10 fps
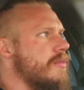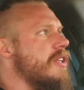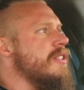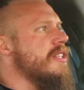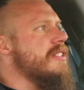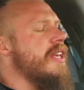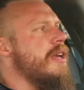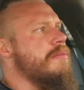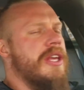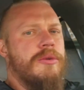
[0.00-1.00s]
It's the
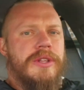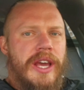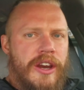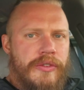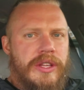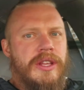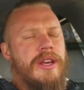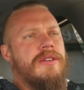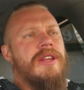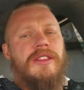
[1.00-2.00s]
same thing with
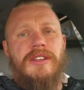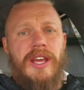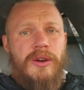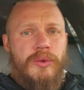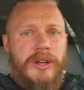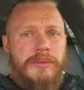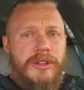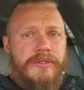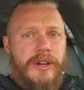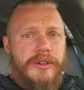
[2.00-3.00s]
everything. Now, the day one
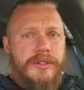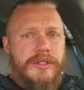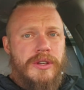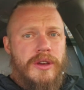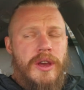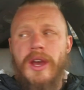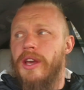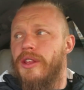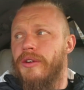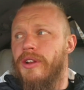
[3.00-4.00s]
motherfuckers,
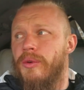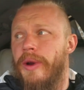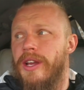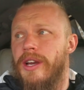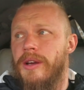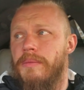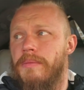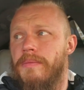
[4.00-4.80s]
they're going to wake up.